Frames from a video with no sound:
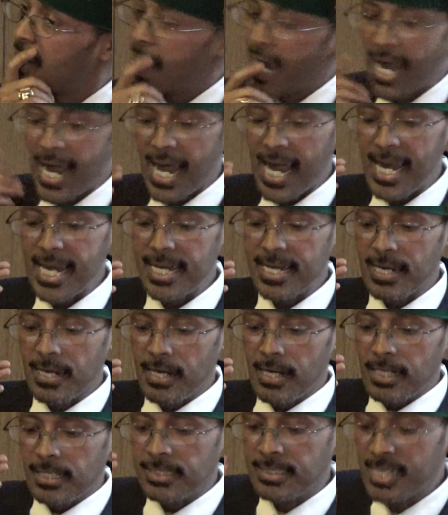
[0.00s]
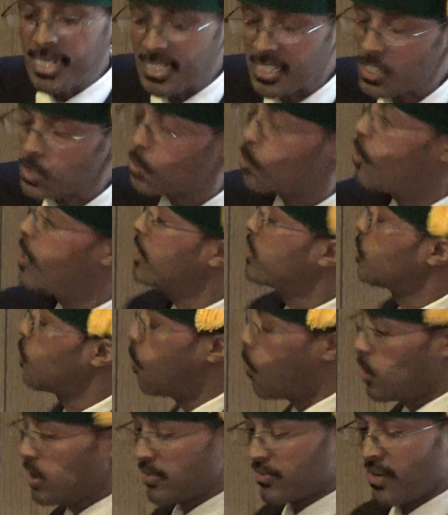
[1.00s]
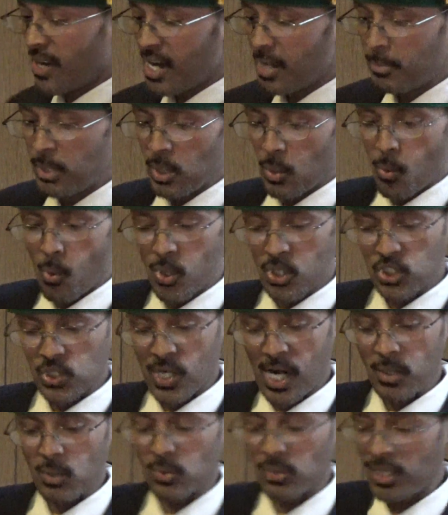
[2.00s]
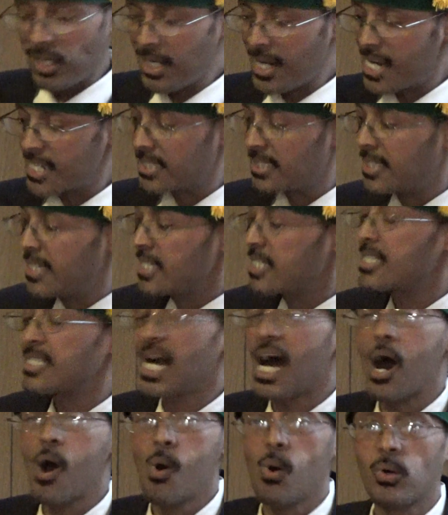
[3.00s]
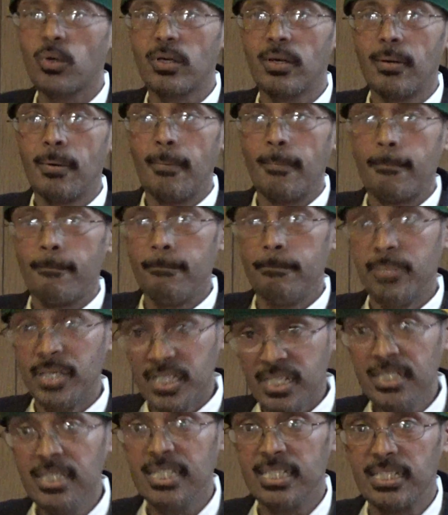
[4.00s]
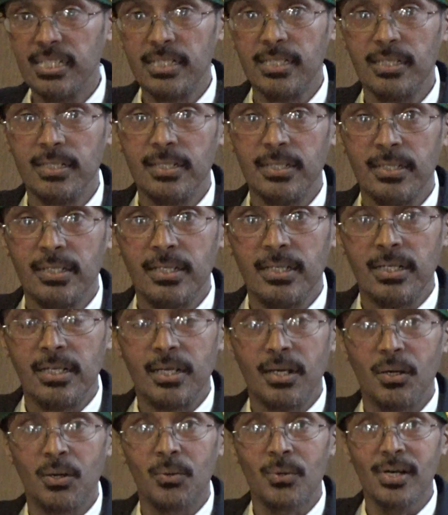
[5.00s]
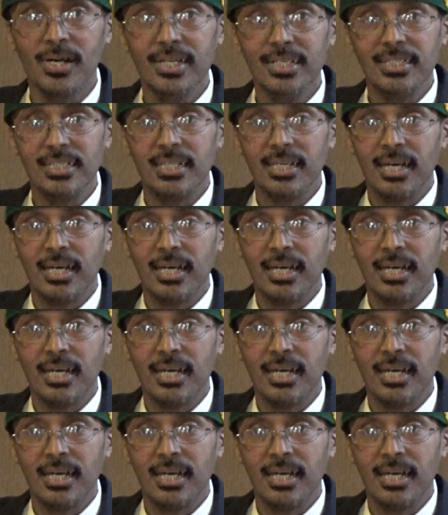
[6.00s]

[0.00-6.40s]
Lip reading: And this is what the Holy Fahami was trying to tell us. This is our beginning, all right?